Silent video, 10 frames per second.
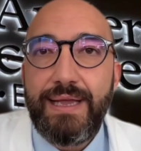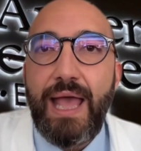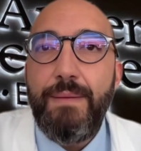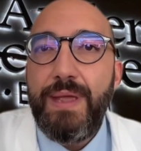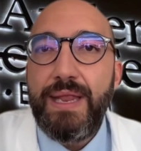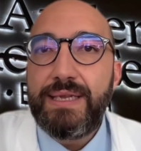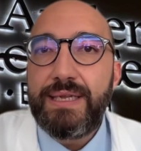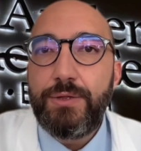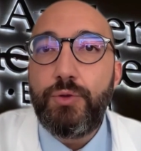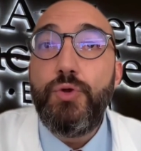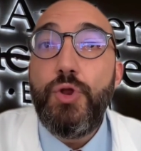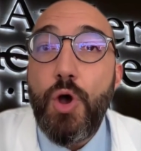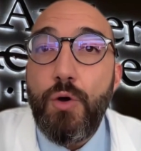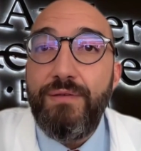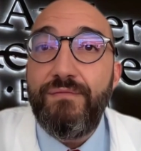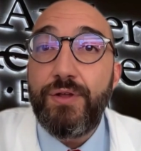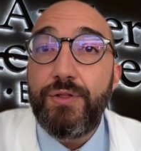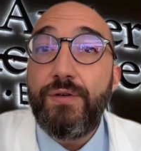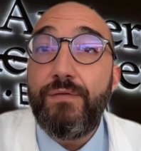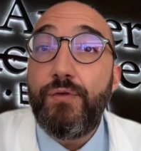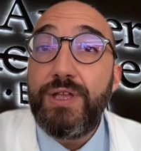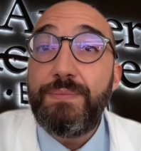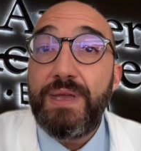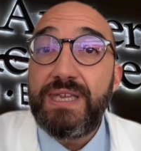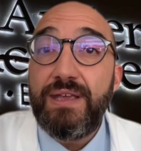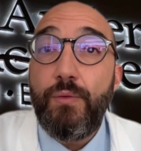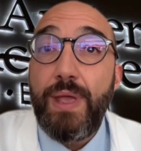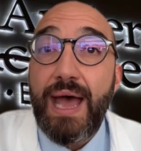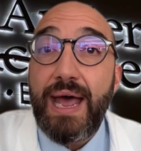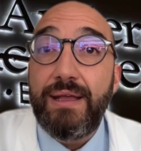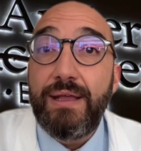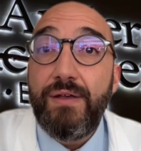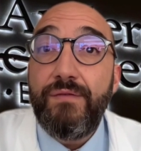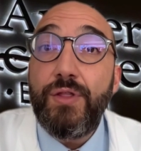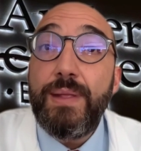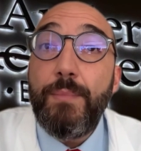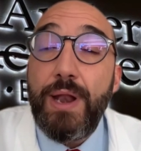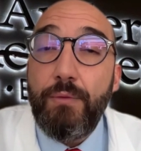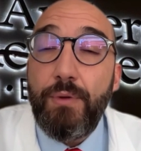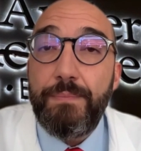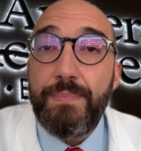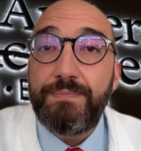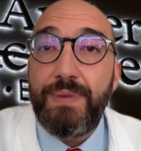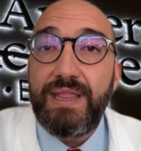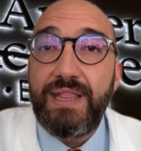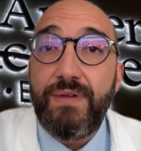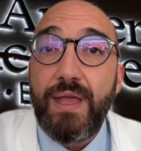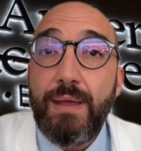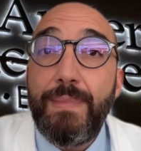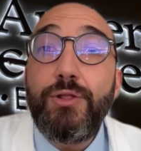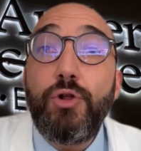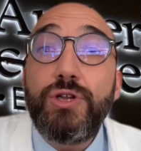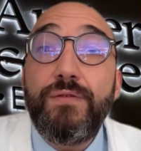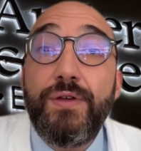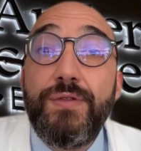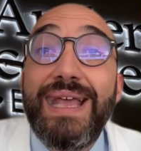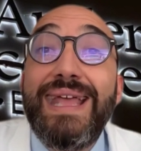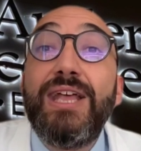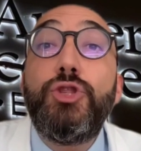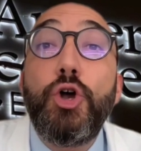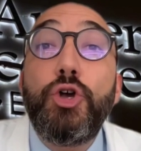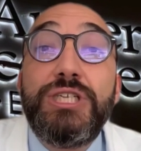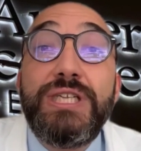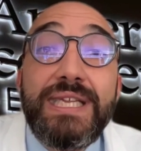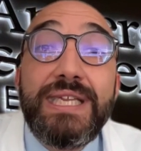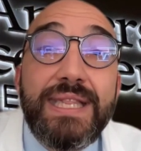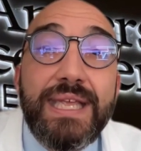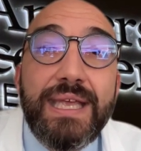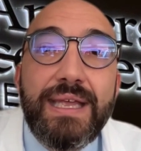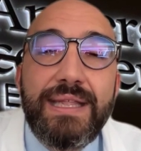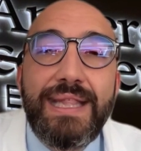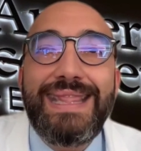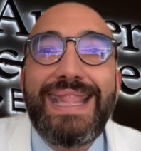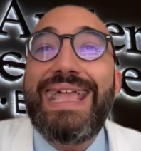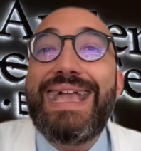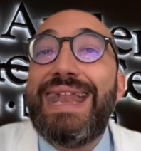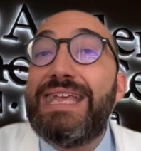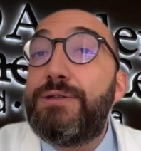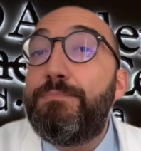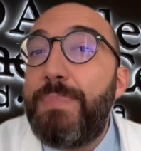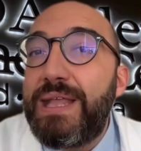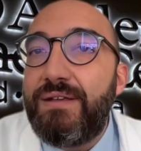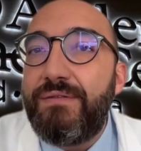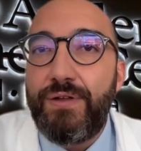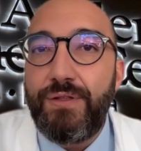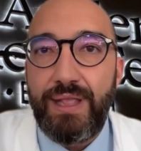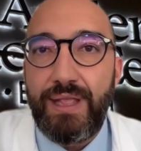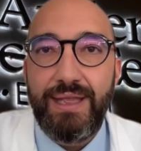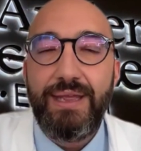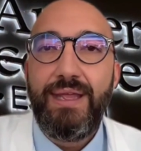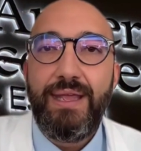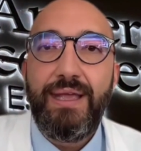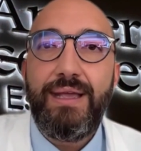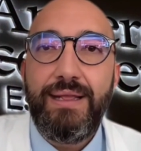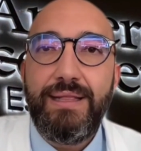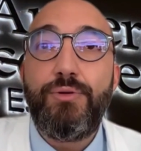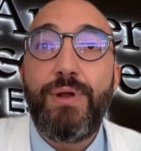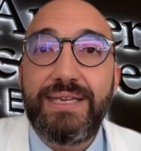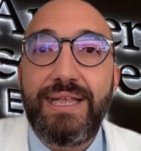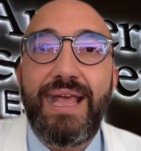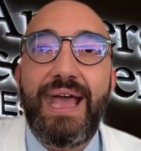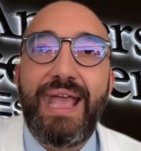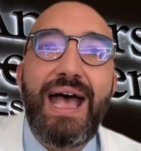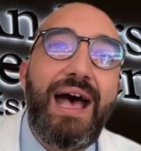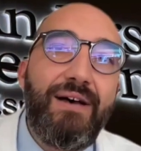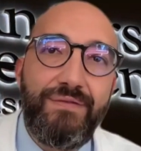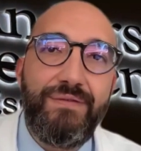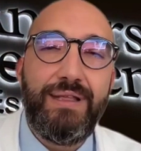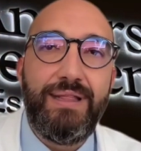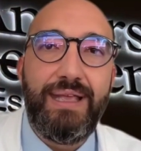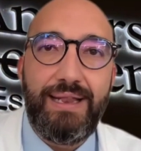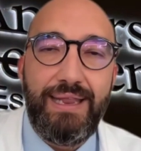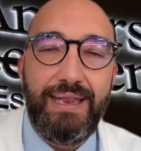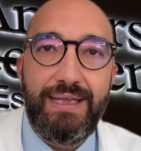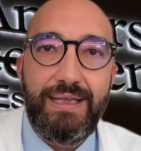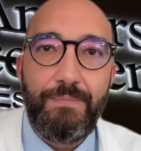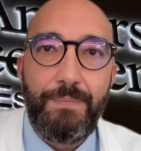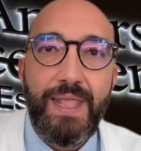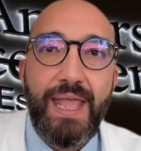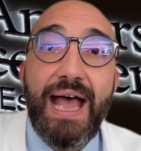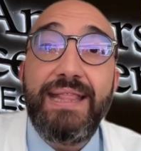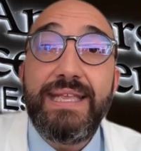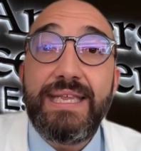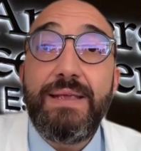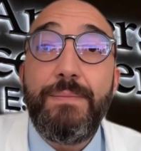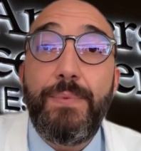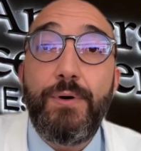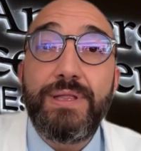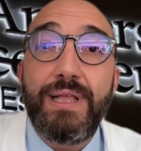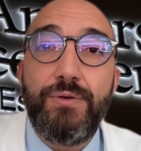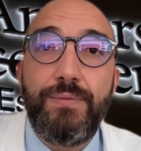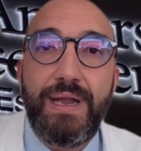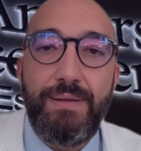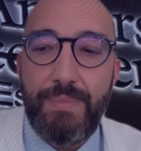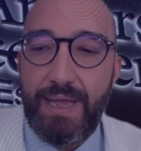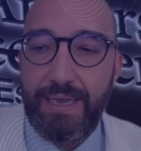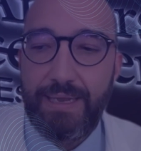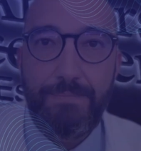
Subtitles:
I mean to know in front of which patient we are from the molecular perspective, but also from the toxicity that I can expect from the drugs that I have in the clinic. And this is important to bear in mind.